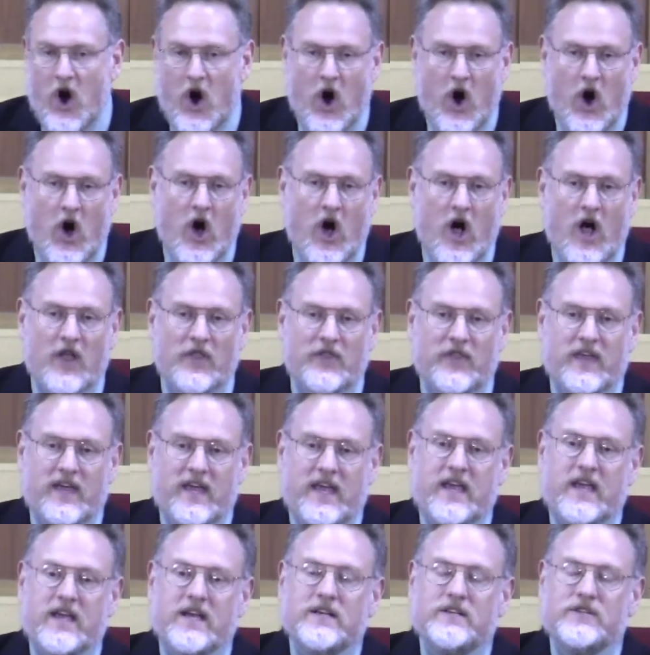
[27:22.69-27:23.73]
All
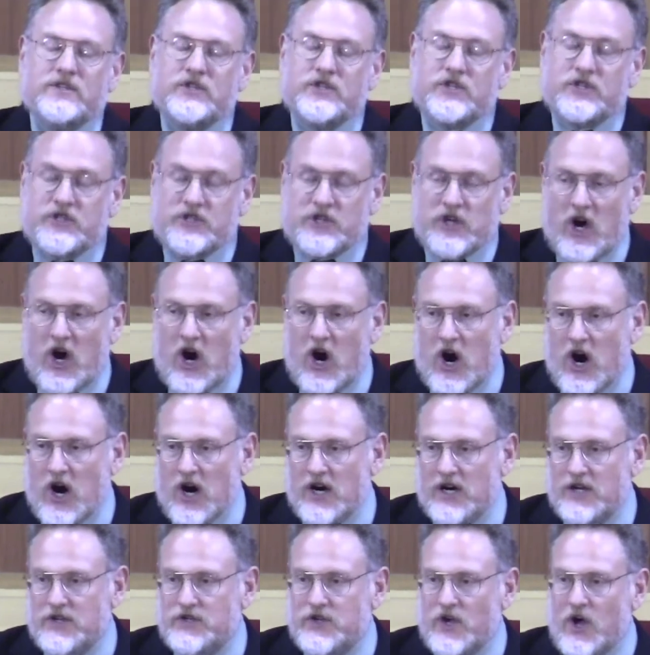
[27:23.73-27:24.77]
the
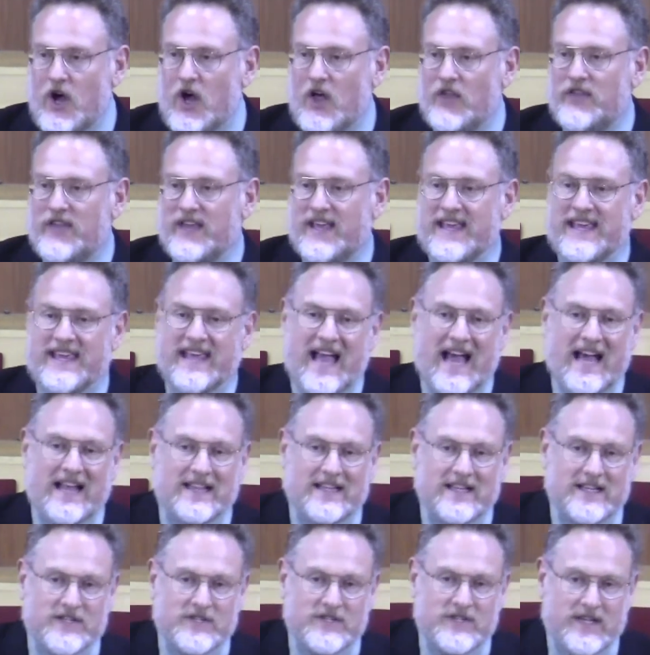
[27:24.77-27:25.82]
stars, all the
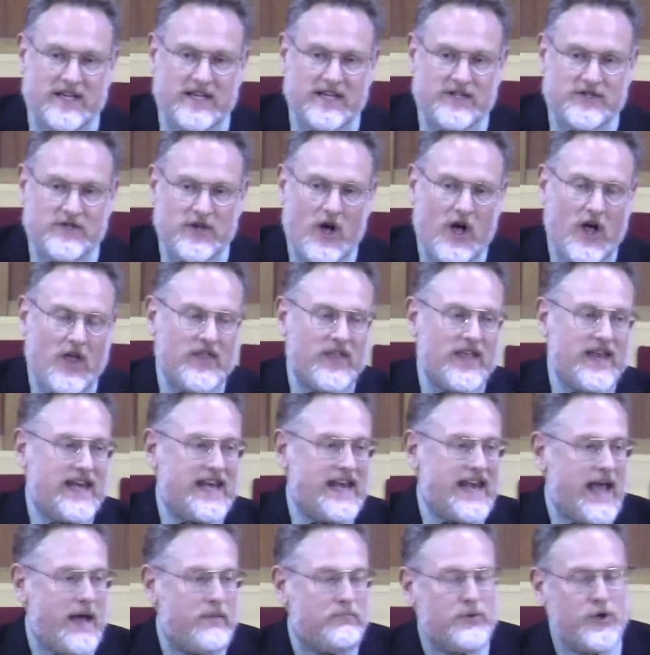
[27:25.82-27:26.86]
galaxies, all the
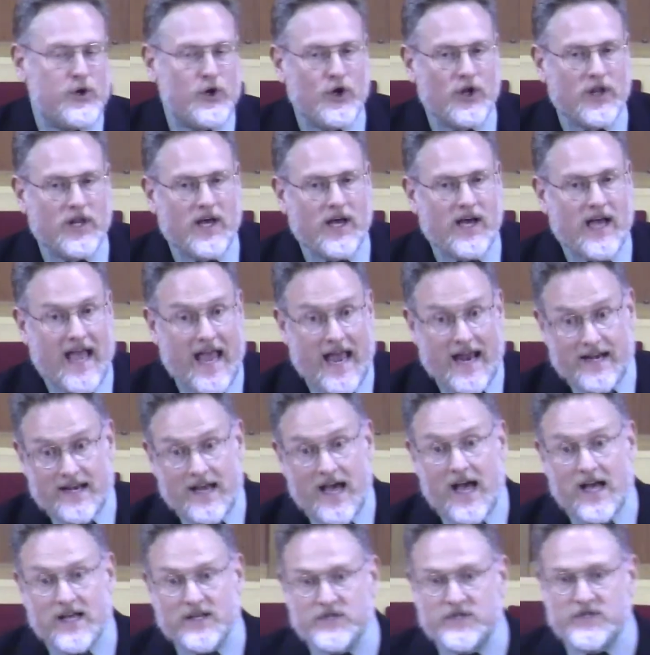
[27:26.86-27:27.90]
nebula, and
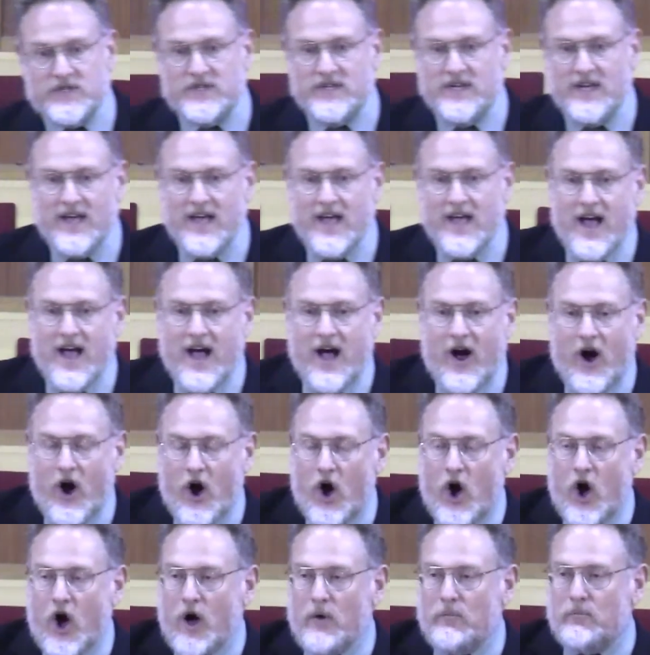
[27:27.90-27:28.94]
us,
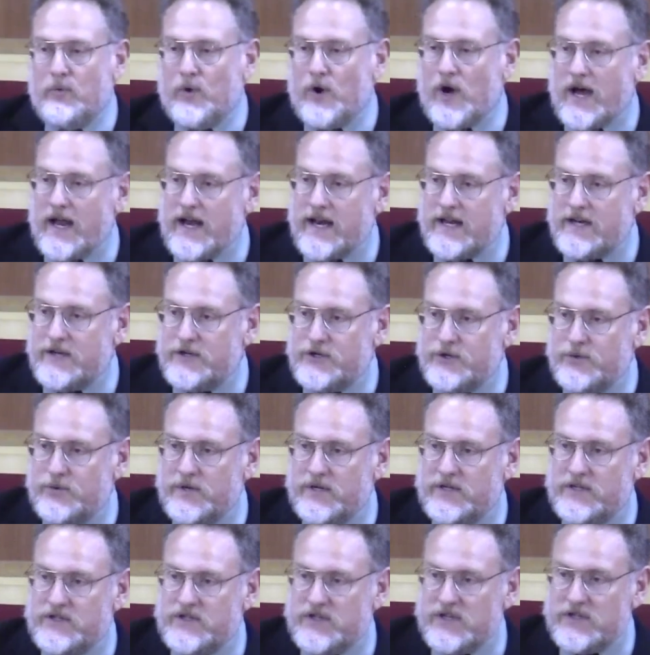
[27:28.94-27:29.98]
all brought into
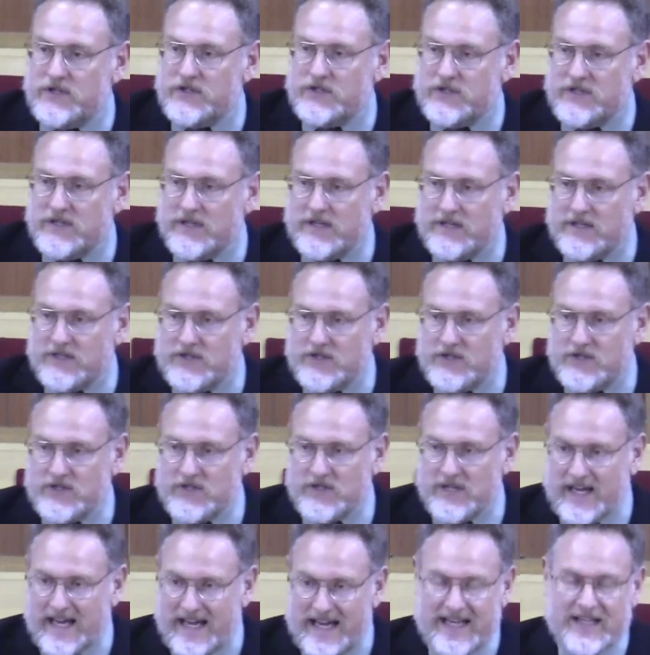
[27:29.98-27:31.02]

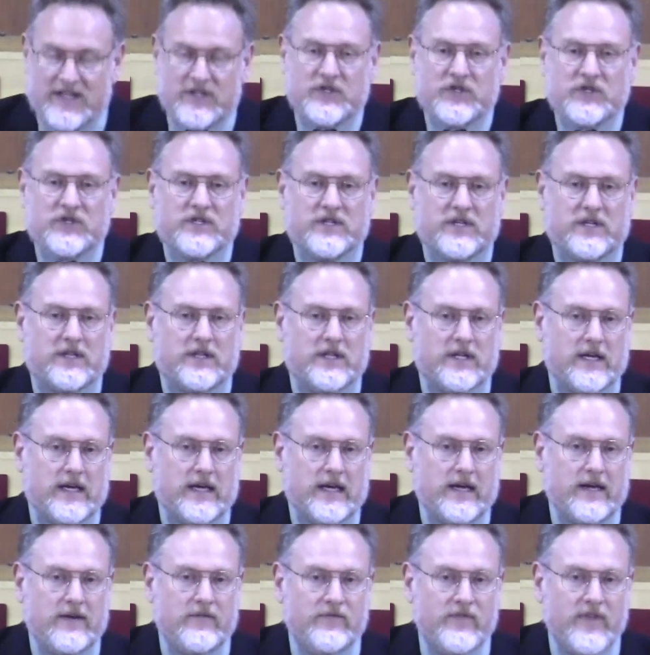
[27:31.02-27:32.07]
existence
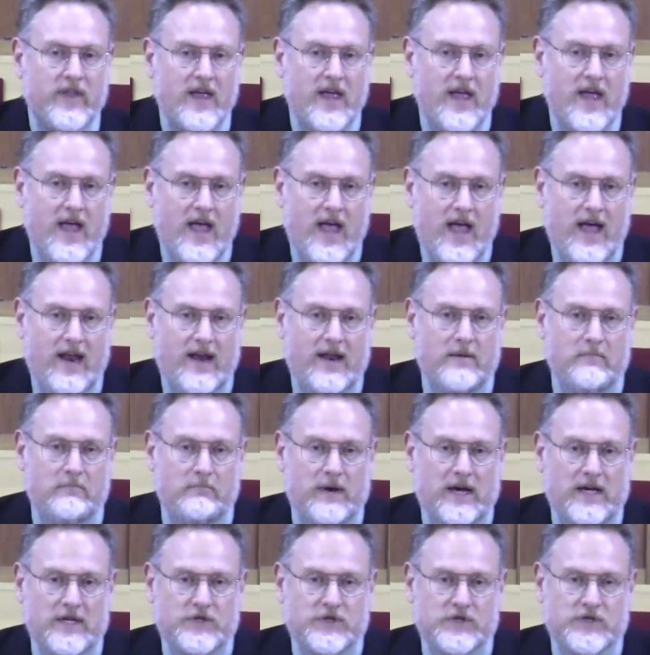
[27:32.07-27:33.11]
instantly, and it
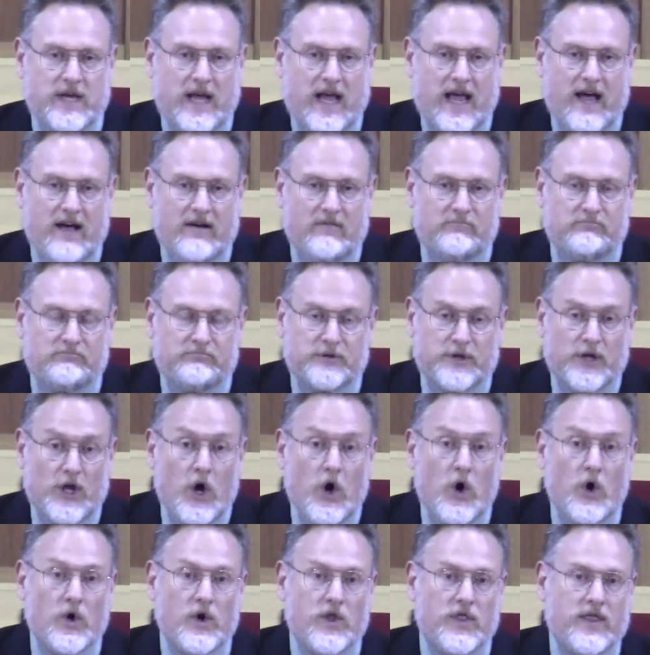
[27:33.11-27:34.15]
must have
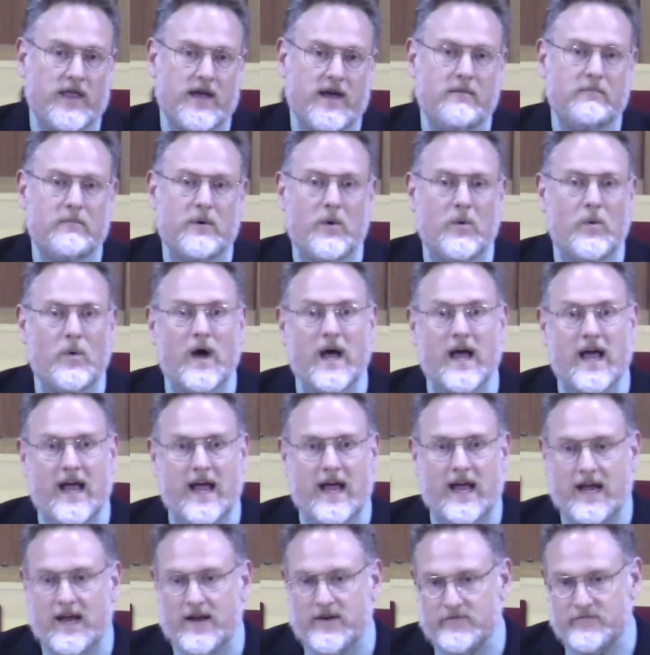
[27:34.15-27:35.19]
blown them
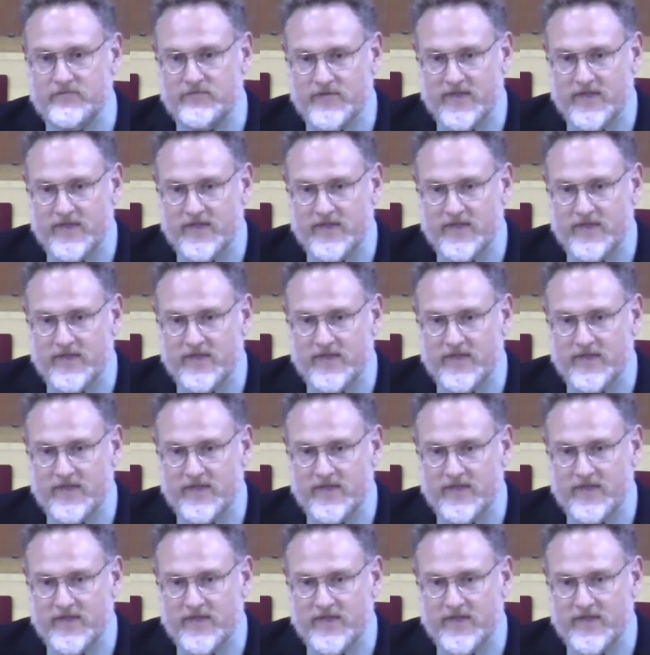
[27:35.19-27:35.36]
away.